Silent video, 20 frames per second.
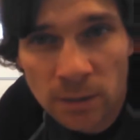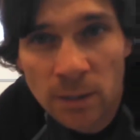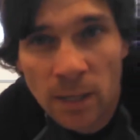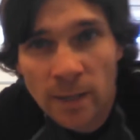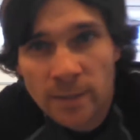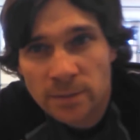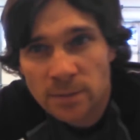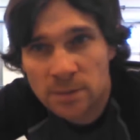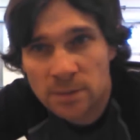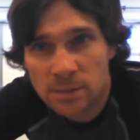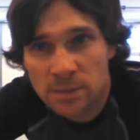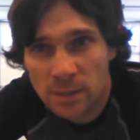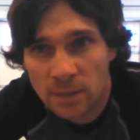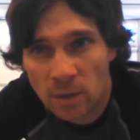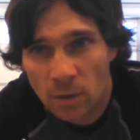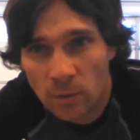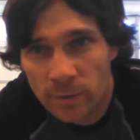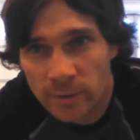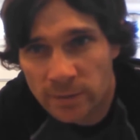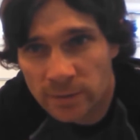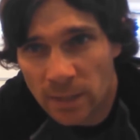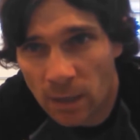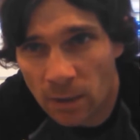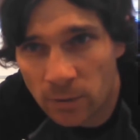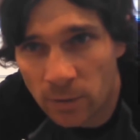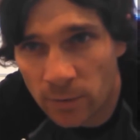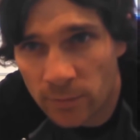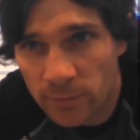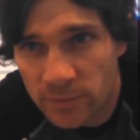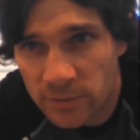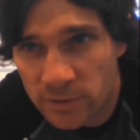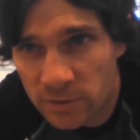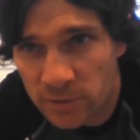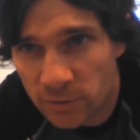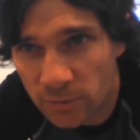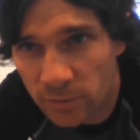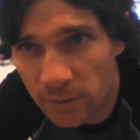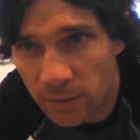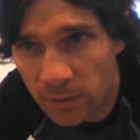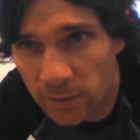the lines you see going down on the
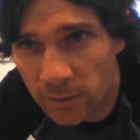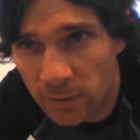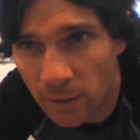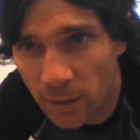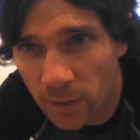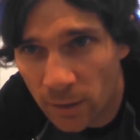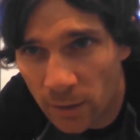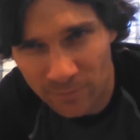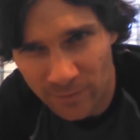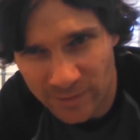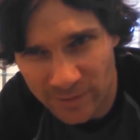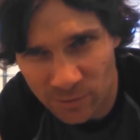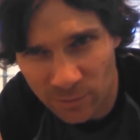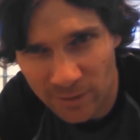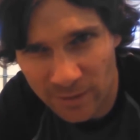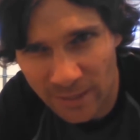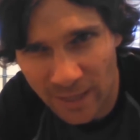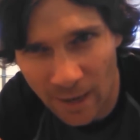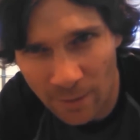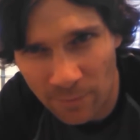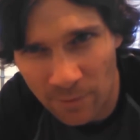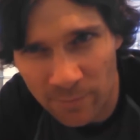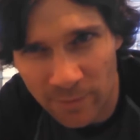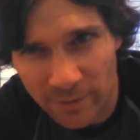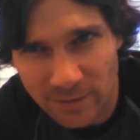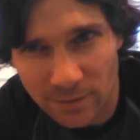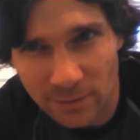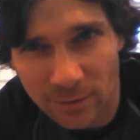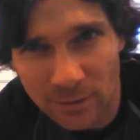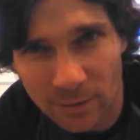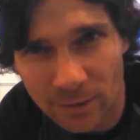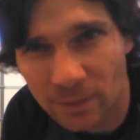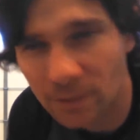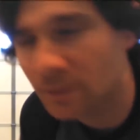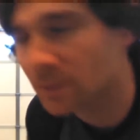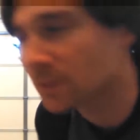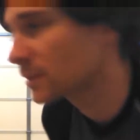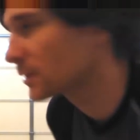screen, that's the way the camera makes it look.